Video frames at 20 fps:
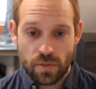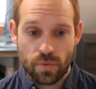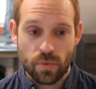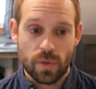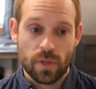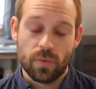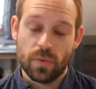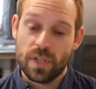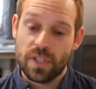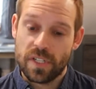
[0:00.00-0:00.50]
you
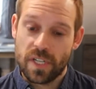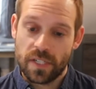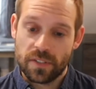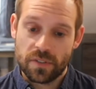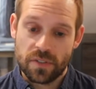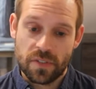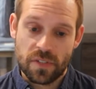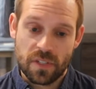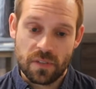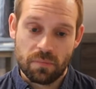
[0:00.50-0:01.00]
want to reach out
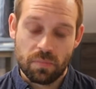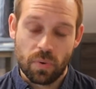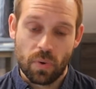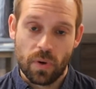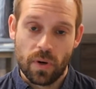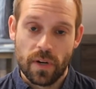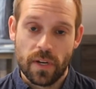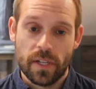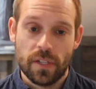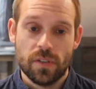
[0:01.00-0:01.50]
to
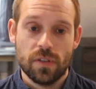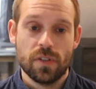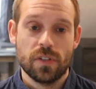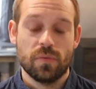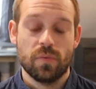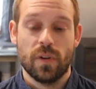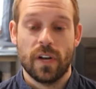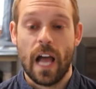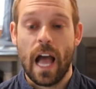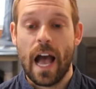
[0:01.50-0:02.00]
support and you
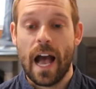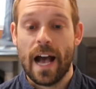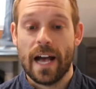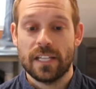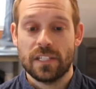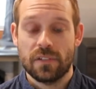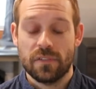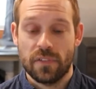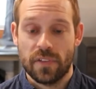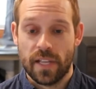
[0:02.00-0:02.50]
just want to
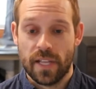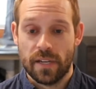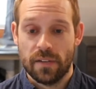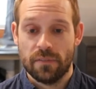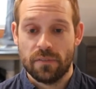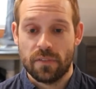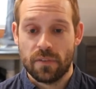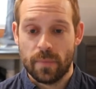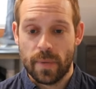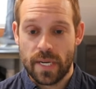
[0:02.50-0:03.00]
ask for that
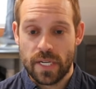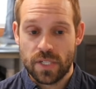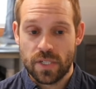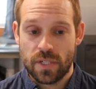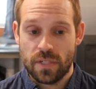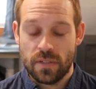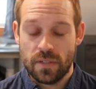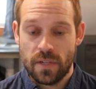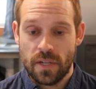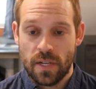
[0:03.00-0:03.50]

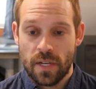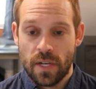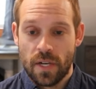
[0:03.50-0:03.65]
information